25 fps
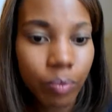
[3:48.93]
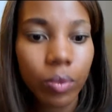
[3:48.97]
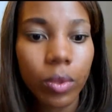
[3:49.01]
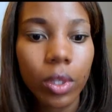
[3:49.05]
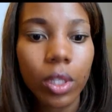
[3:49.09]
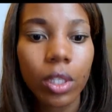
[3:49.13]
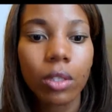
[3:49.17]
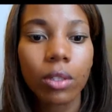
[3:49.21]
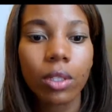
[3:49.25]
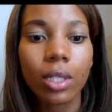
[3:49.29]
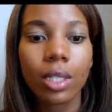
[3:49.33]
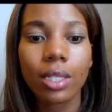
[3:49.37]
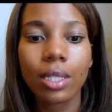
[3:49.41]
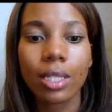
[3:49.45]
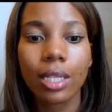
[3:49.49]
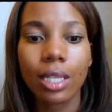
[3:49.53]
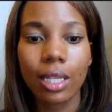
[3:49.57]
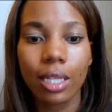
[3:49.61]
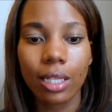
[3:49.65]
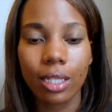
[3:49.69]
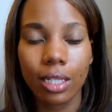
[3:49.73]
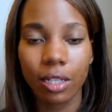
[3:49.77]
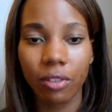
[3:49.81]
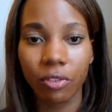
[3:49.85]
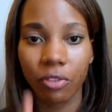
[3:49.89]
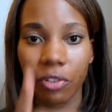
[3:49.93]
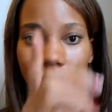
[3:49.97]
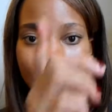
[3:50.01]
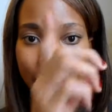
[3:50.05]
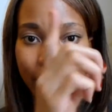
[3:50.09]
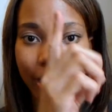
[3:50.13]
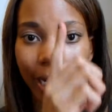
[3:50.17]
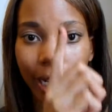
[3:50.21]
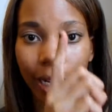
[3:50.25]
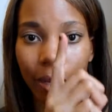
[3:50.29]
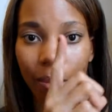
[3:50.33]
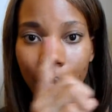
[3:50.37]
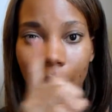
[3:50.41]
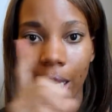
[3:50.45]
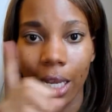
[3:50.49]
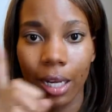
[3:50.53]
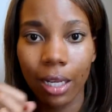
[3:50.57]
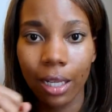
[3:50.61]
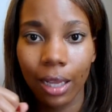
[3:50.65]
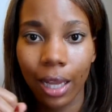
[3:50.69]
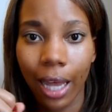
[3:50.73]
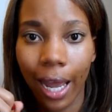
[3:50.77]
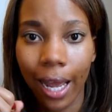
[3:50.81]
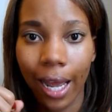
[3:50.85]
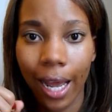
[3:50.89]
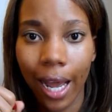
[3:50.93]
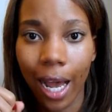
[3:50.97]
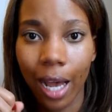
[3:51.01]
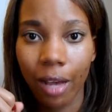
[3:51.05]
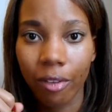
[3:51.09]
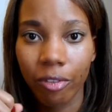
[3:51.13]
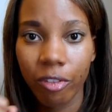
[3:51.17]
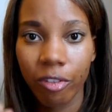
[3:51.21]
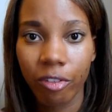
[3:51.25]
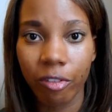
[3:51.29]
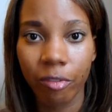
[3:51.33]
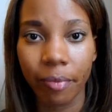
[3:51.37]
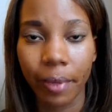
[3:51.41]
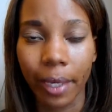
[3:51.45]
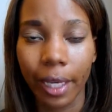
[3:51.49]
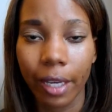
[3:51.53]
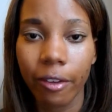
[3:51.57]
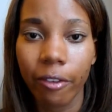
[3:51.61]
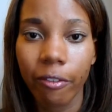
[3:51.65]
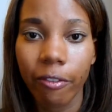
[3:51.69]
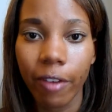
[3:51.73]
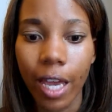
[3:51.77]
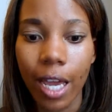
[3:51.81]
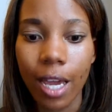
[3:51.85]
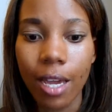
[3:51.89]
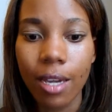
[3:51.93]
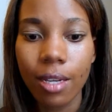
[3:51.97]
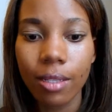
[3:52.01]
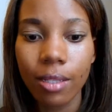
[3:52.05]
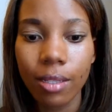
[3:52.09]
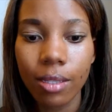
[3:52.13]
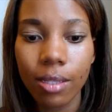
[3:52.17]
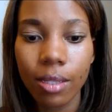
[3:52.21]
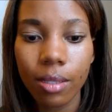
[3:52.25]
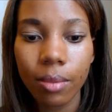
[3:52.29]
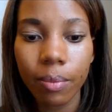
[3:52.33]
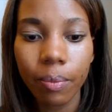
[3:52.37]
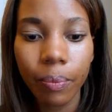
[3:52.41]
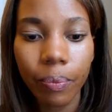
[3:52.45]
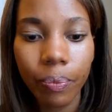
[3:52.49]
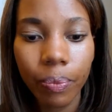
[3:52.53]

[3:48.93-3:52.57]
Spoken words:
you can see the difference that it made in that half of my face.